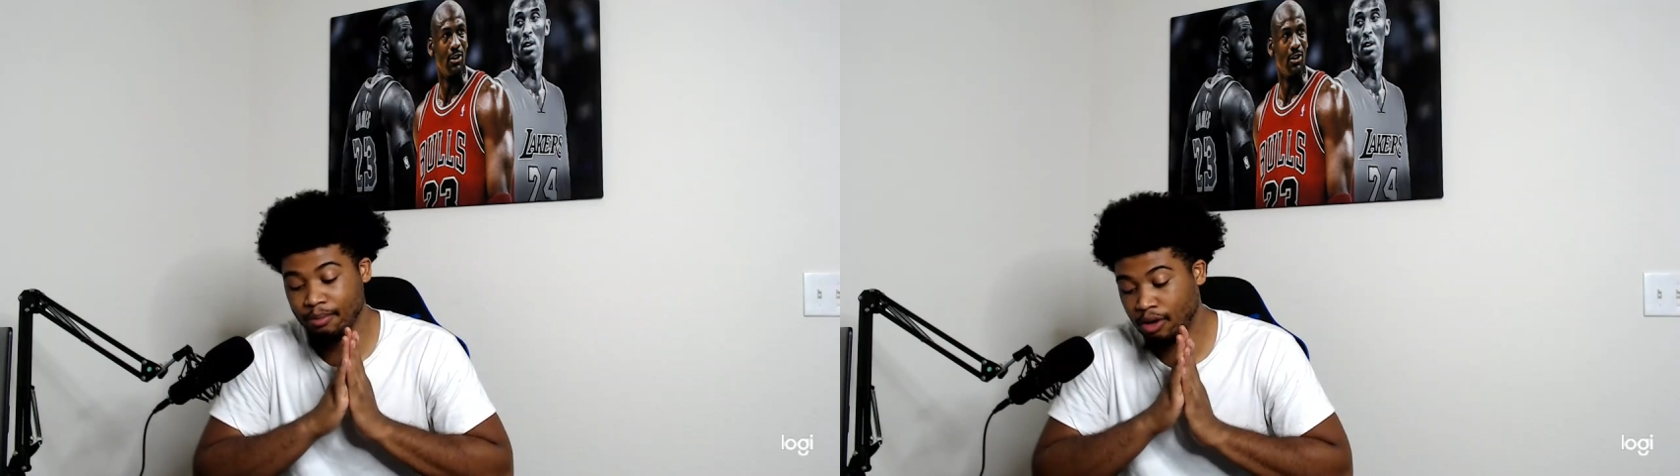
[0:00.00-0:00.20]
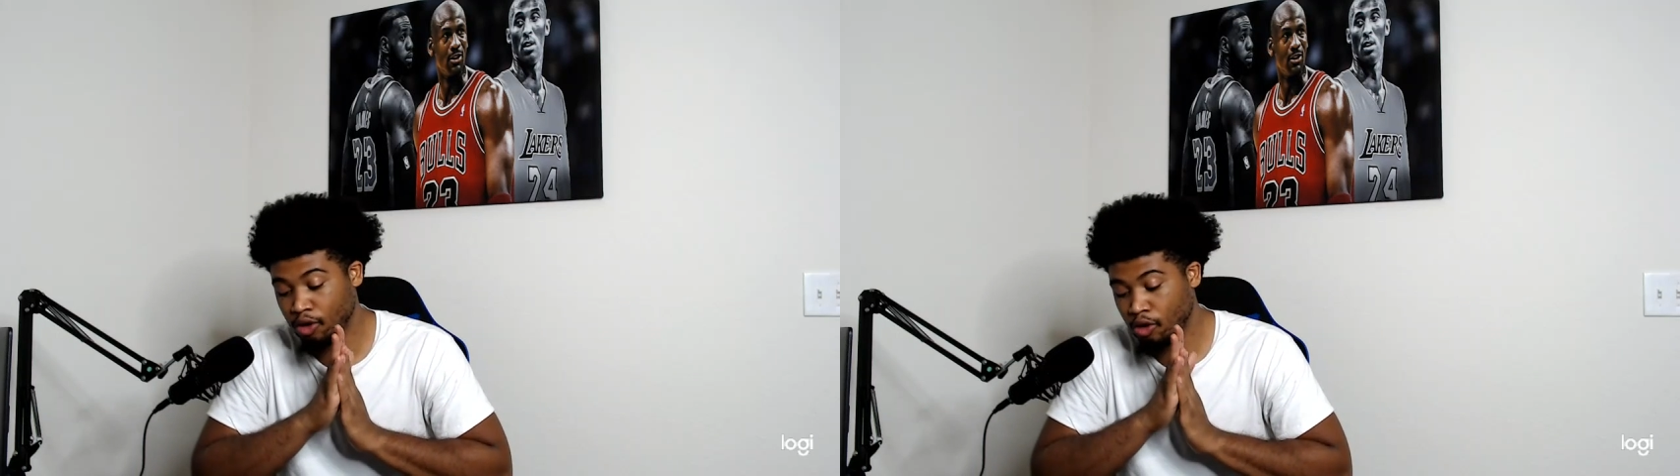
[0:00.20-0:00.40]

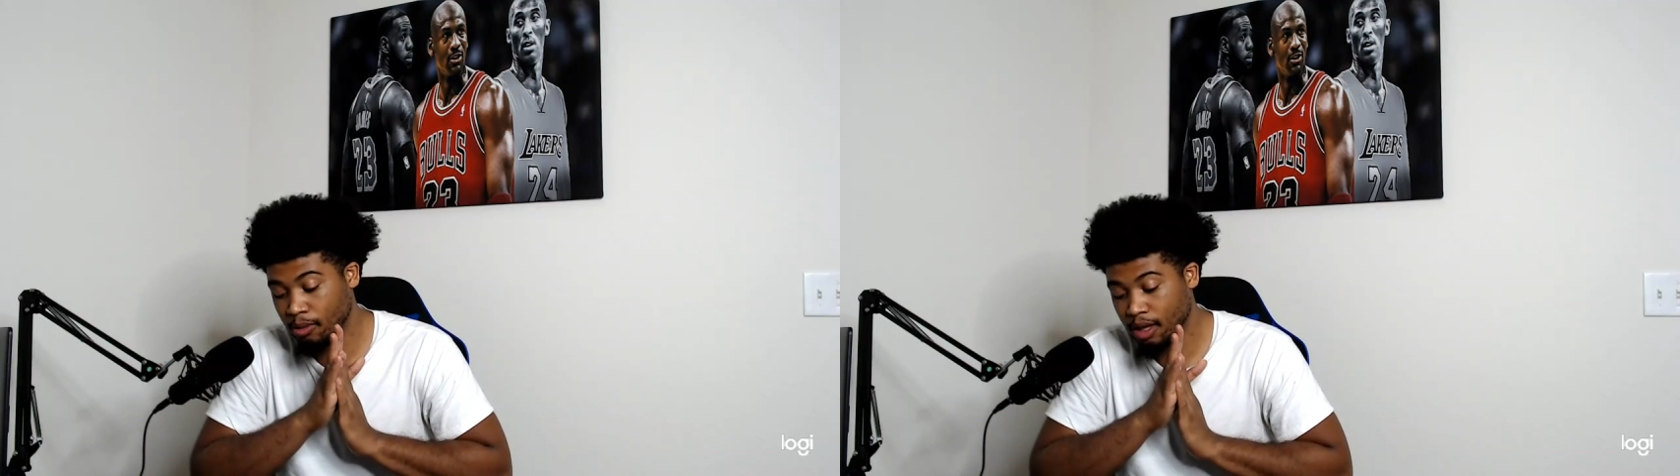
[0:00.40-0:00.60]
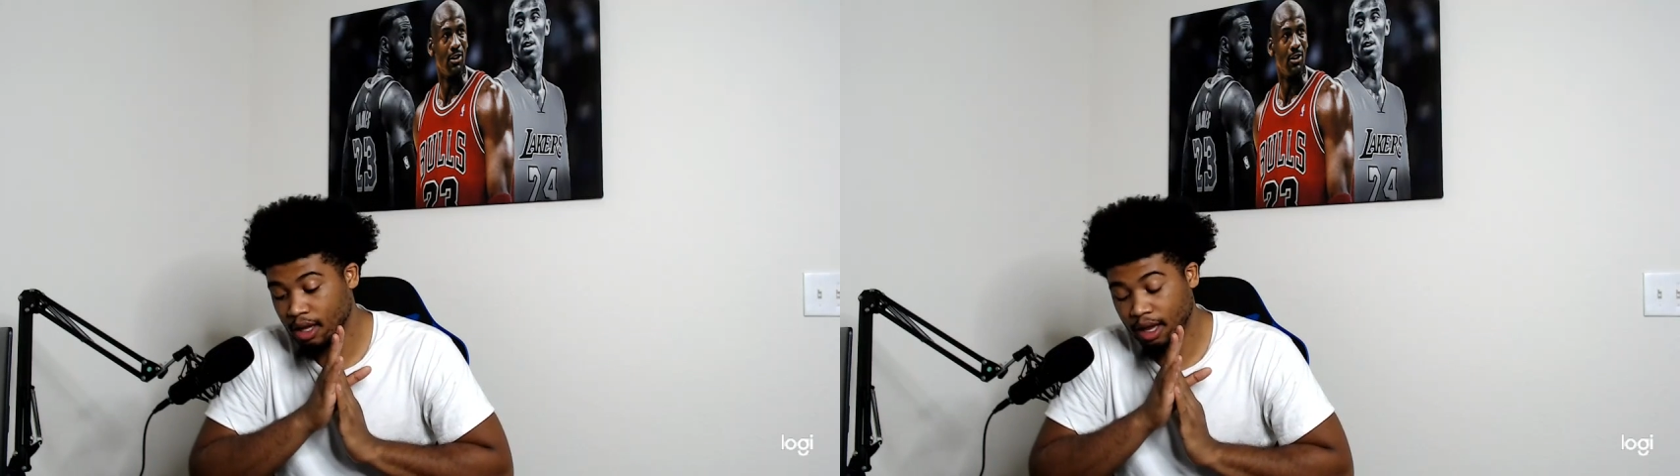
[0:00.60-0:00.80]
Pope
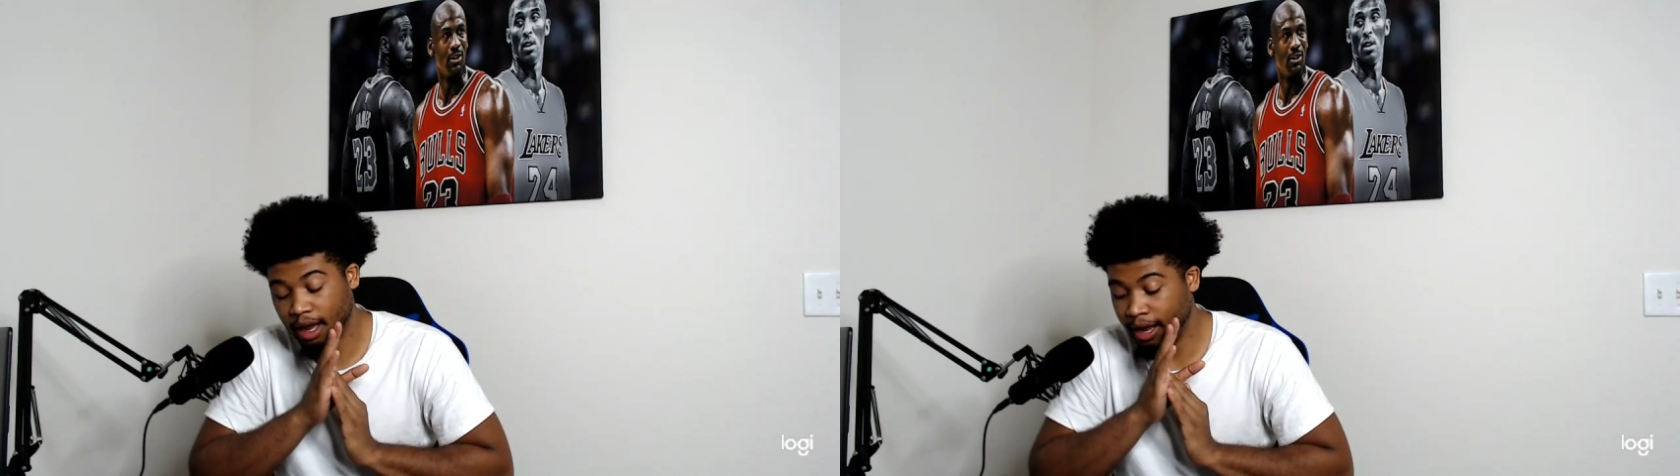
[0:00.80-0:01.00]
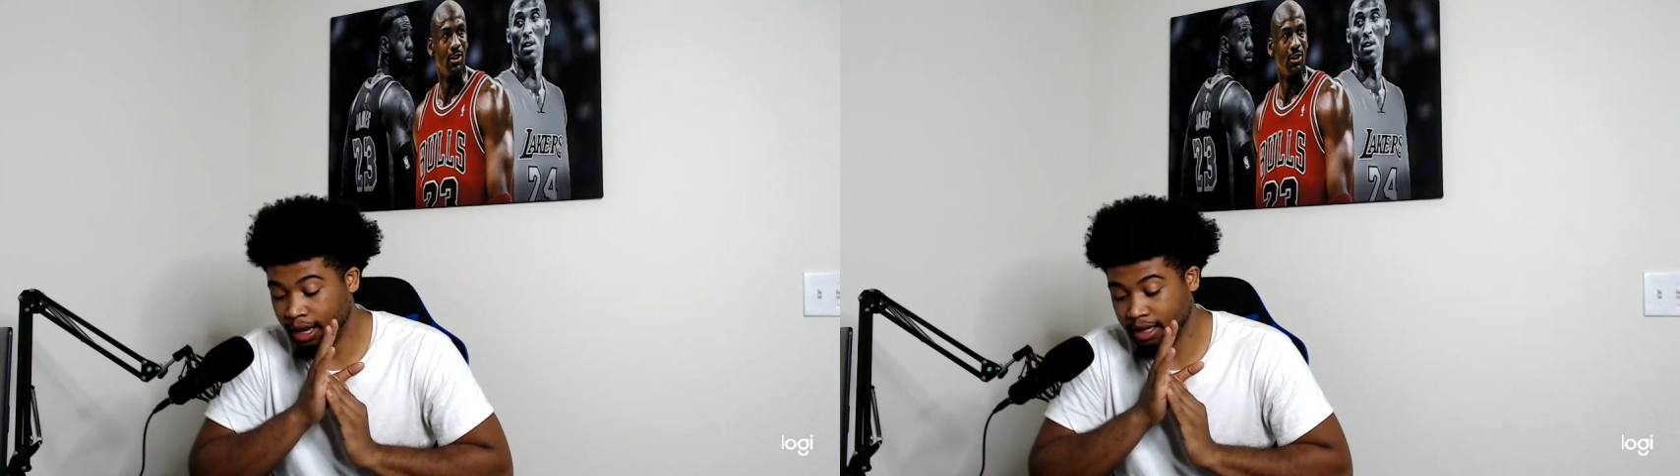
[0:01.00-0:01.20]

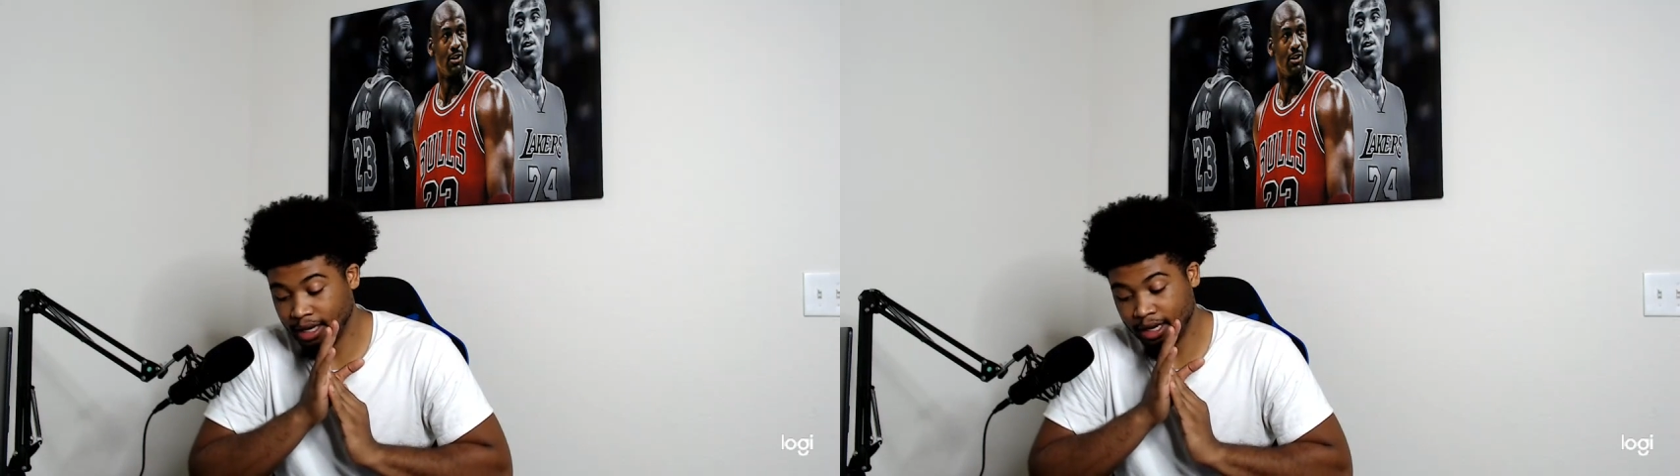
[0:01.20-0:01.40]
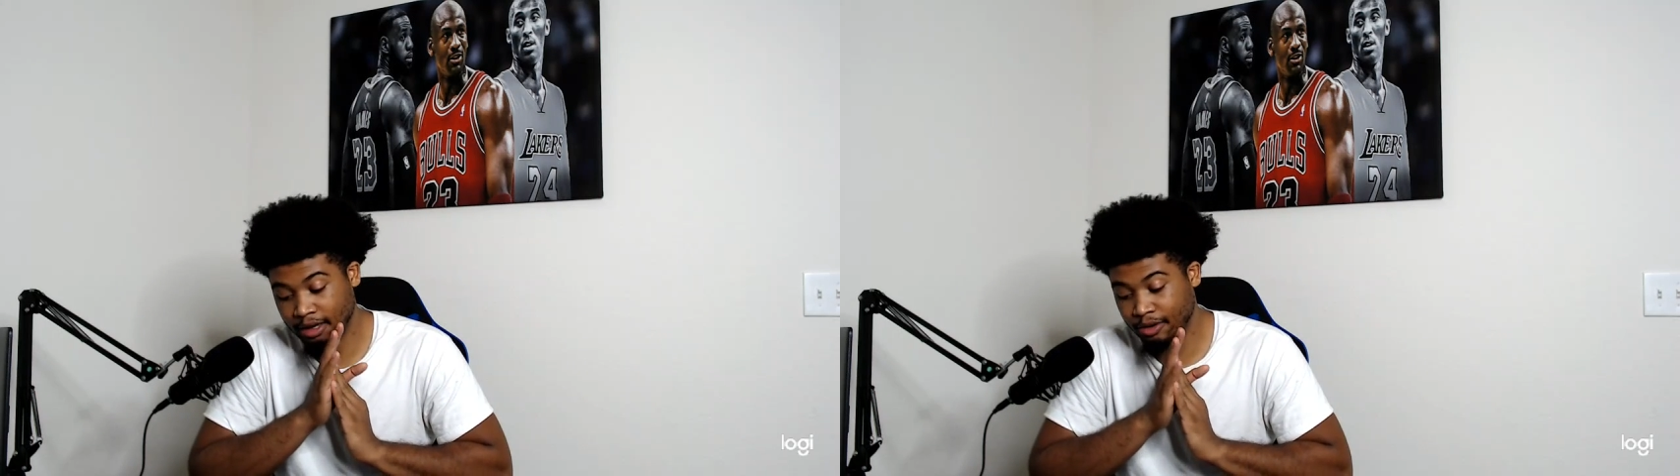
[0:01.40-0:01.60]
and
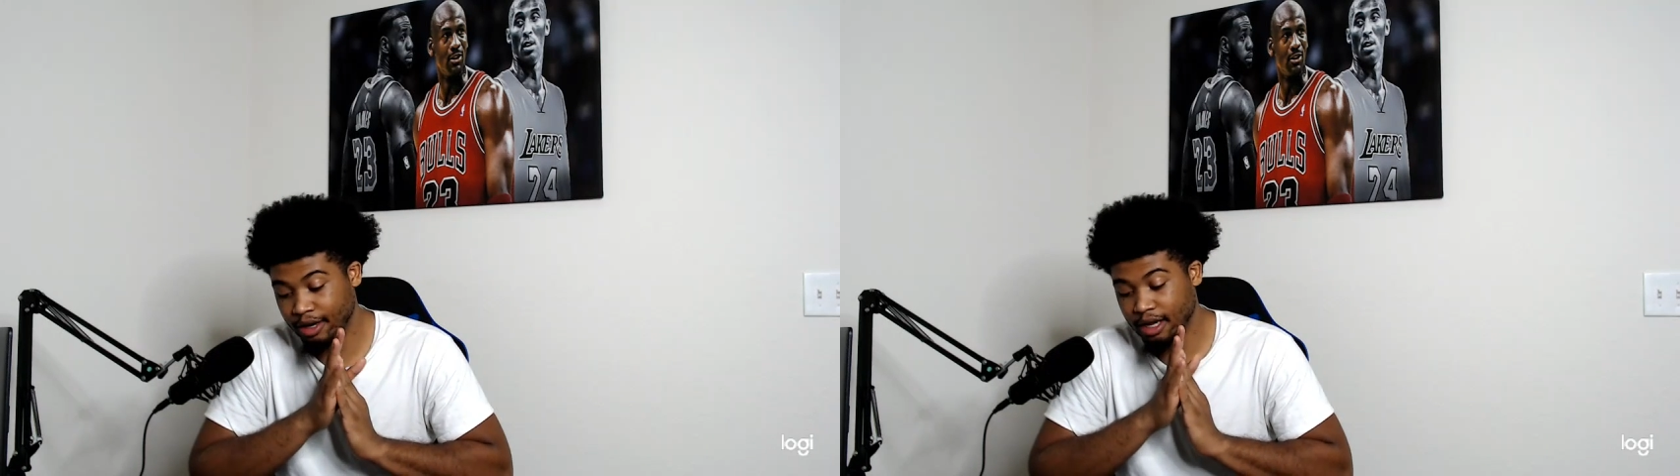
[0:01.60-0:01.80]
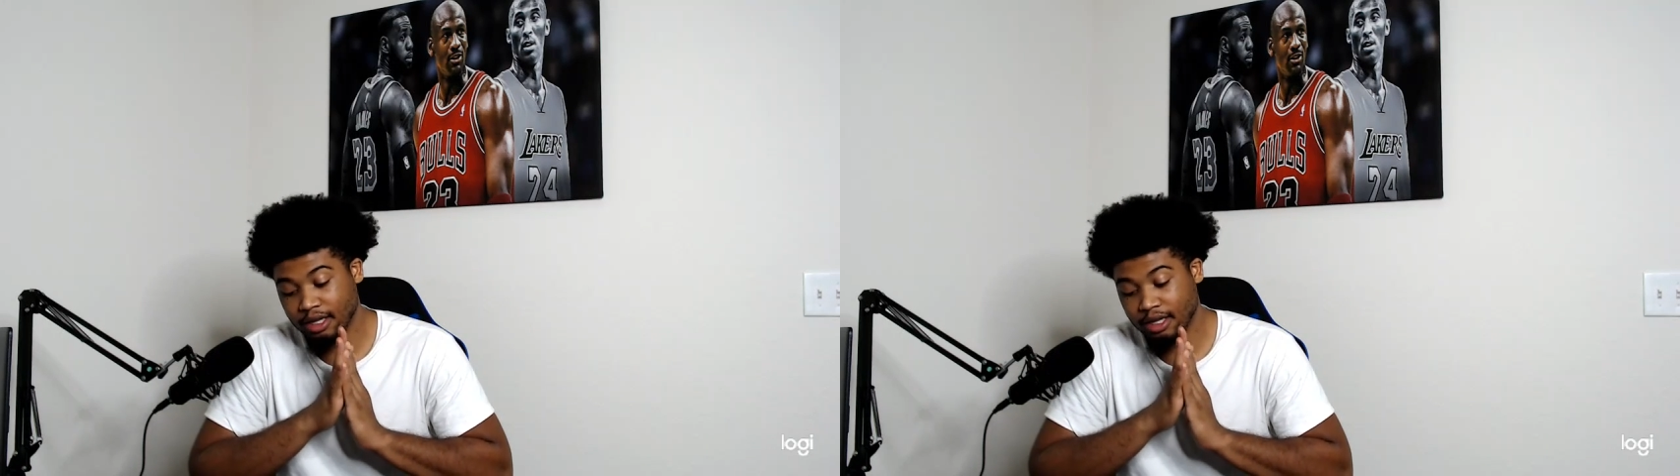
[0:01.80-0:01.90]
Danny Green.